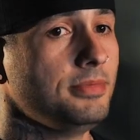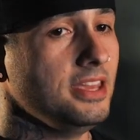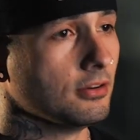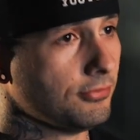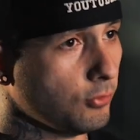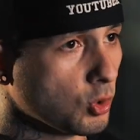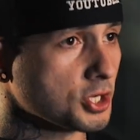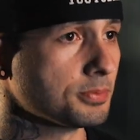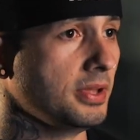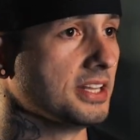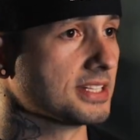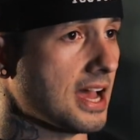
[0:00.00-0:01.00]
The
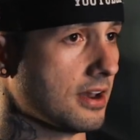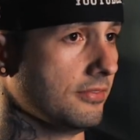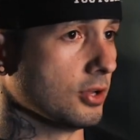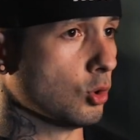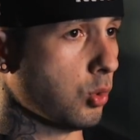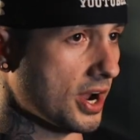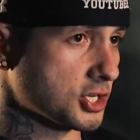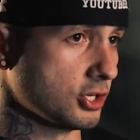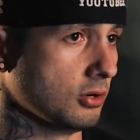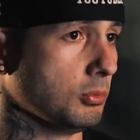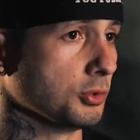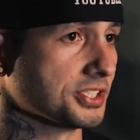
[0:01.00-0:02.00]
enforcement is kind of the
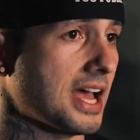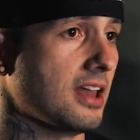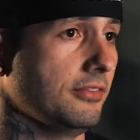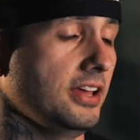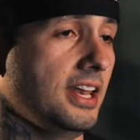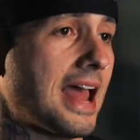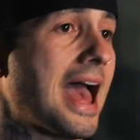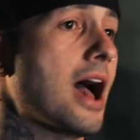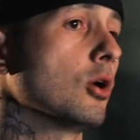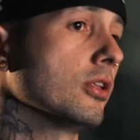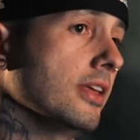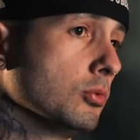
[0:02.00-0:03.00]
questionable side of it, and how
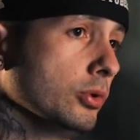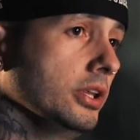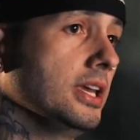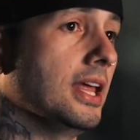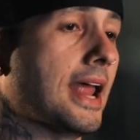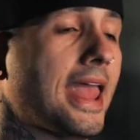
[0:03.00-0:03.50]
do they really get a